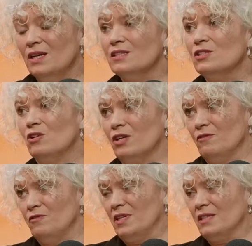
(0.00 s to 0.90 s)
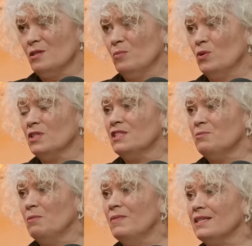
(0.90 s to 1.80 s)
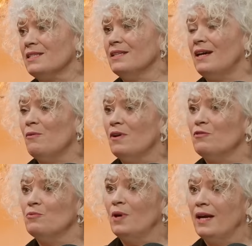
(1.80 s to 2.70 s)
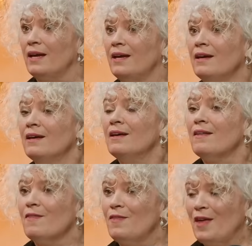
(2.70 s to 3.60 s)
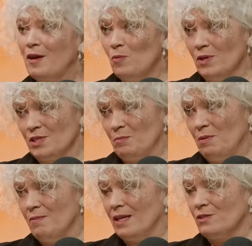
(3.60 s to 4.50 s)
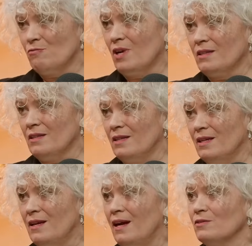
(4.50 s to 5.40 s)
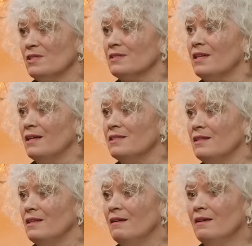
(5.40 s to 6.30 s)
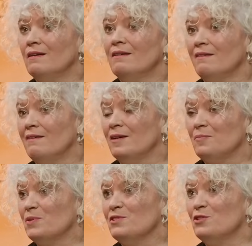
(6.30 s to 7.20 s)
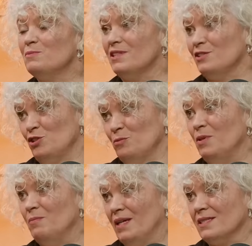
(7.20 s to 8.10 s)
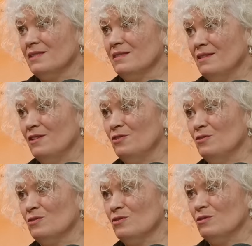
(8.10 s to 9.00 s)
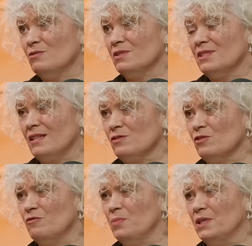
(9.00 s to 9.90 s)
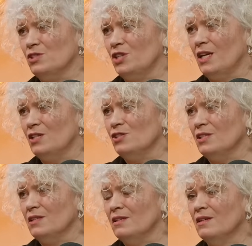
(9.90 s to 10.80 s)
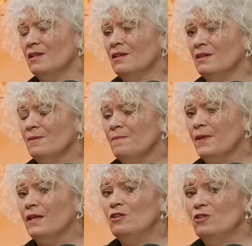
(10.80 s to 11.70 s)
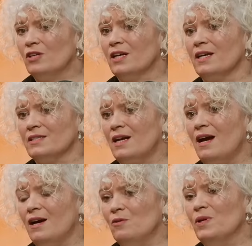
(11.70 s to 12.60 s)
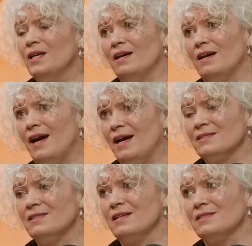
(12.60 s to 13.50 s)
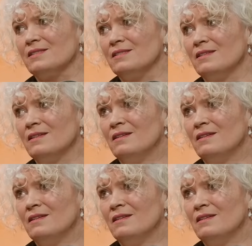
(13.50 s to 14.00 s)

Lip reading: is looking for that support and to be met in however way they want to be met, rather than how society presumes they should be met, you know. So it was that sort of big change in looking at how we access